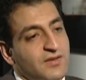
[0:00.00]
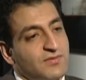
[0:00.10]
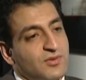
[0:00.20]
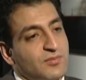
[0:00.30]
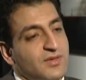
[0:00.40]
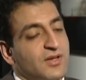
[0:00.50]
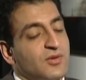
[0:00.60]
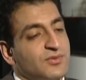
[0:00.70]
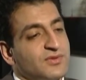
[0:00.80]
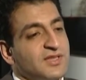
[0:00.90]
form
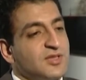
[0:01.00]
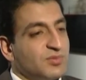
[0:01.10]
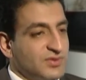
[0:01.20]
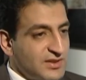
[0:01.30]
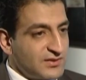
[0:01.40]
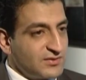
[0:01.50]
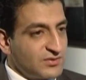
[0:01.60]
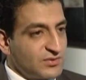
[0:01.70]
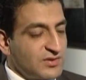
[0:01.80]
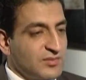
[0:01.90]
almost 90% of the
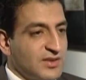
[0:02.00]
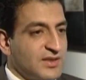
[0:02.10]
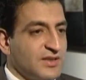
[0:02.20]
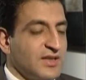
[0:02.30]
total market.